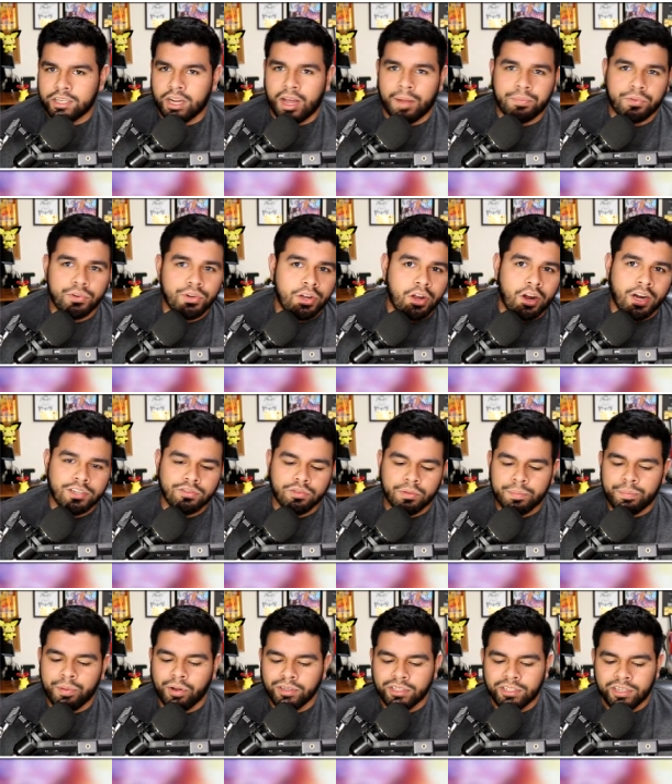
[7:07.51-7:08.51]
Top three cards will
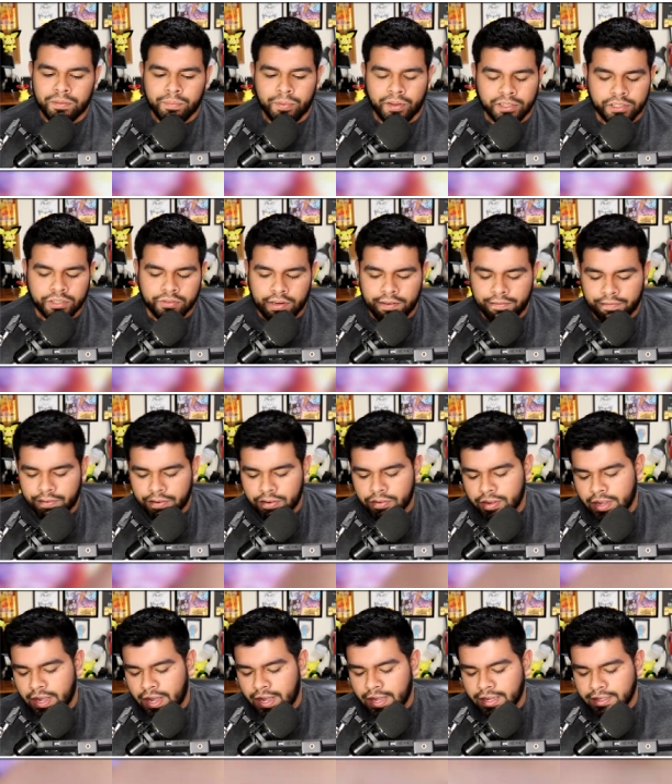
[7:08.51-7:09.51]
be posted up on screen for
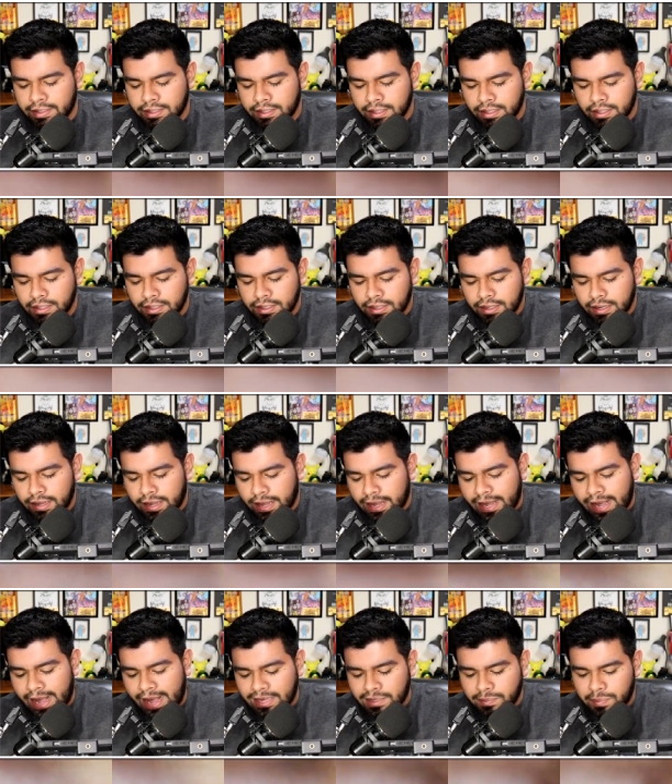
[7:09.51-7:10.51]
you guys.
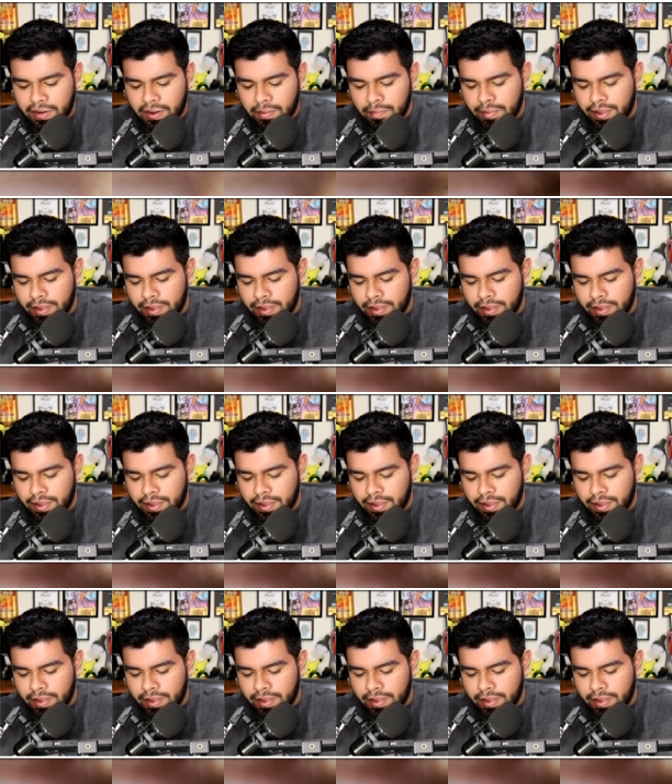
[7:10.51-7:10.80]
It has been a